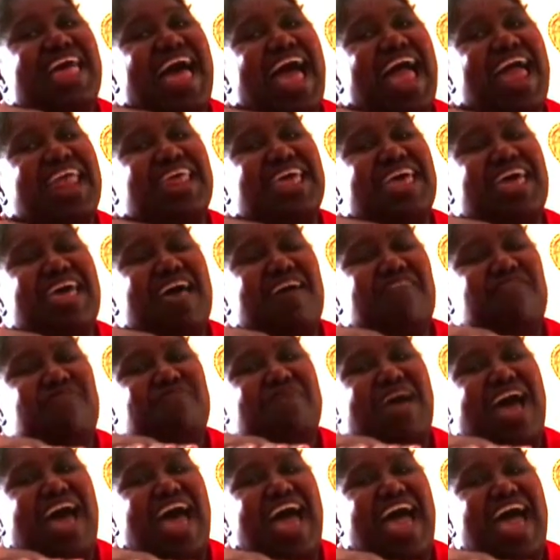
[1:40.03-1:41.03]
light of
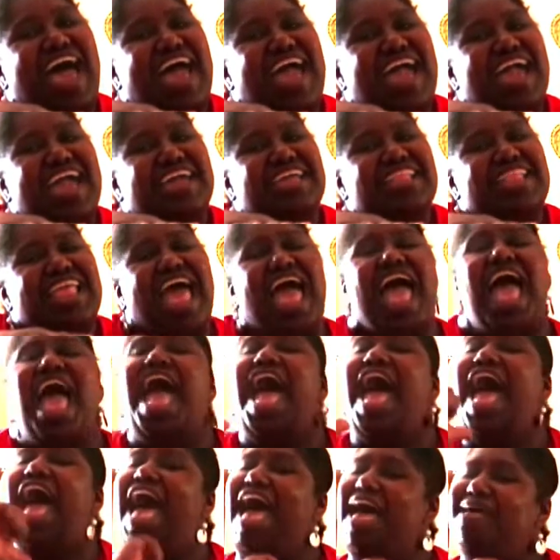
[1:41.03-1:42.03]
mine,
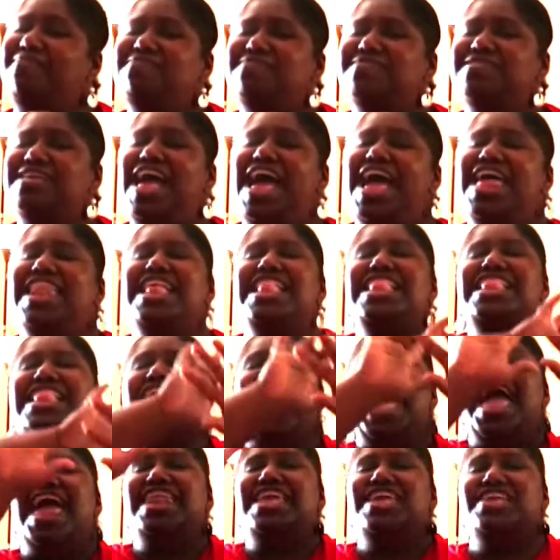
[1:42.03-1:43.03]
I'm gonna
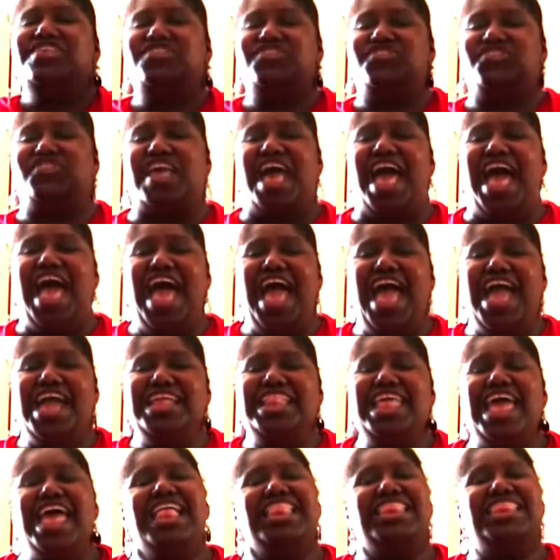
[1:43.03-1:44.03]
let it
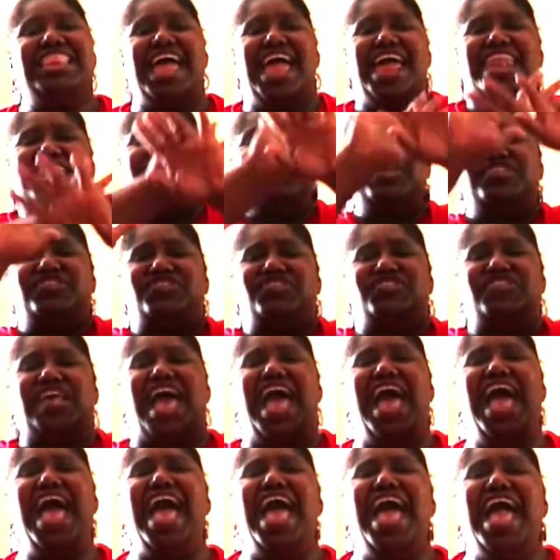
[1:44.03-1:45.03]
shine, let it shine,
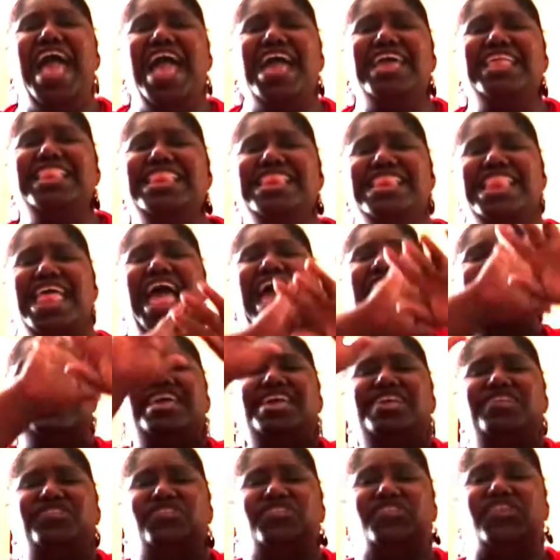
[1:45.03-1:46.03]
let
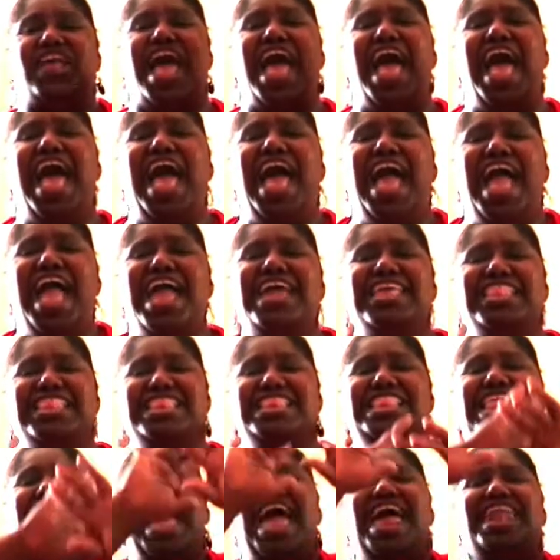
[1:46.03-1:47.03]
it shine,
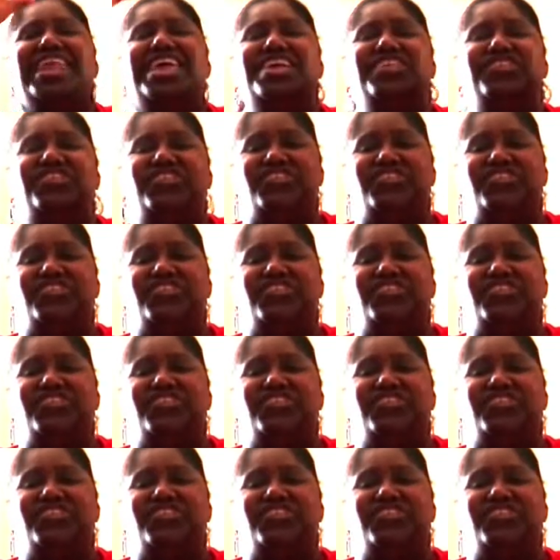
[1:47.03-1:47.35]
let it